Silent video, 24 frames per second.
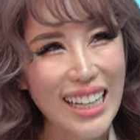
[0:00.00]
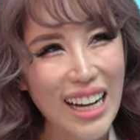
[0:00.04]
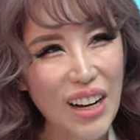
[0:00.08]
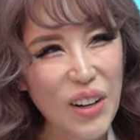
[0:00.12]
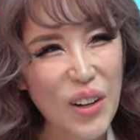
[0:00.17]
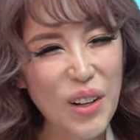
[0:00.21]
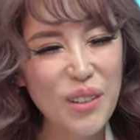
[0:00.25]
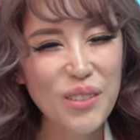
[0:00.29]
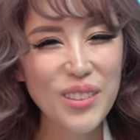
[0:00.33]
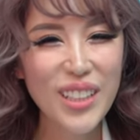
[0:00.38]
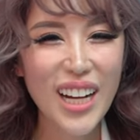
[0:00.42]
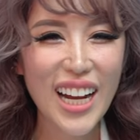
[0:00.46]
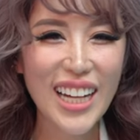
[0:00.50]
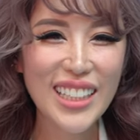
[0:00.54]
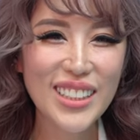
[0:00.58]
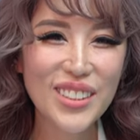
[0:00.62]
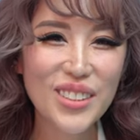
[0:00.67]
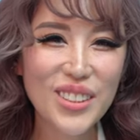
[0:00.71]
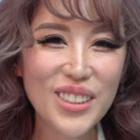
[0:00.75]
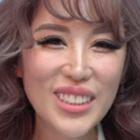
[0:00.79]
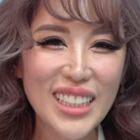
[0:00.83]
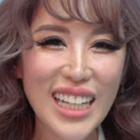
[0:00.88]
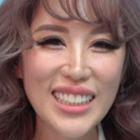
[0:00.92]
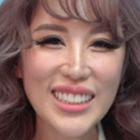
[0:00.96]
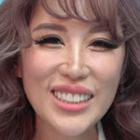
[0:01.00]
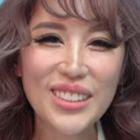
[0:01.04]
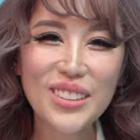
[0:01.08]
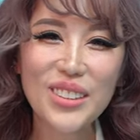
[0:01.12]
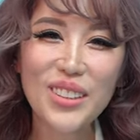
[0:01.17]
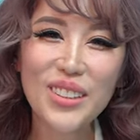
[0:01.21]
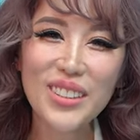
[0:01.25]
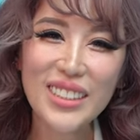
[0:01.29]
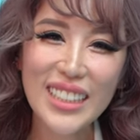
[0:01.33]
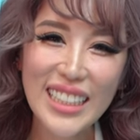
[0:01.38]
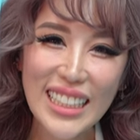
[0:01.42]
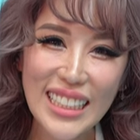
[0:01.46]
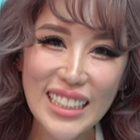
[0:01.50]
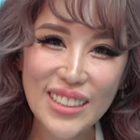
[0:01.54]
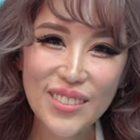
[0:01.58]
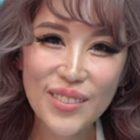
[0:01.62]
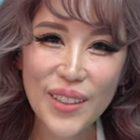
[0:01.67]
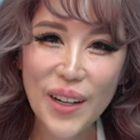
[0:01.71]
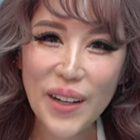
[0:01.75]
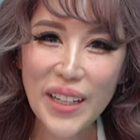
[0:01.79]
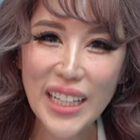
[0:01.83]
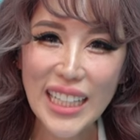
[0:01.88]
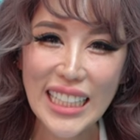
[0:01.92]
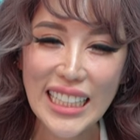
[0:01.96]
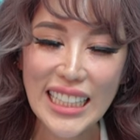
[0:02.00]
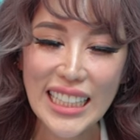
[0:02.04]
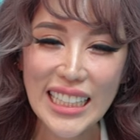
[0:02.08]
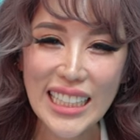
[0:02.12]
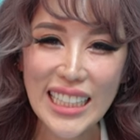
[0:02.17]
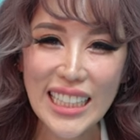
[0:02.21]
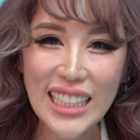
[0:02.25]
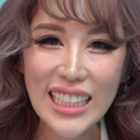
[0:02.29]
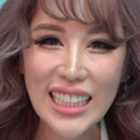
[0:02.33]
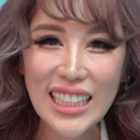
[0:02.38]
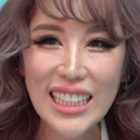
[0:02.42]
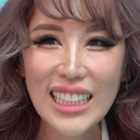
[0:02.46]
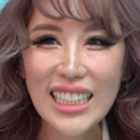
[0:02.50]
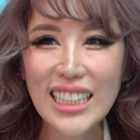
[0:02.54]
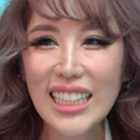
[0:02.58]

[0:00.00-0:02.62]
However, I don't, I still don't think it's very clear.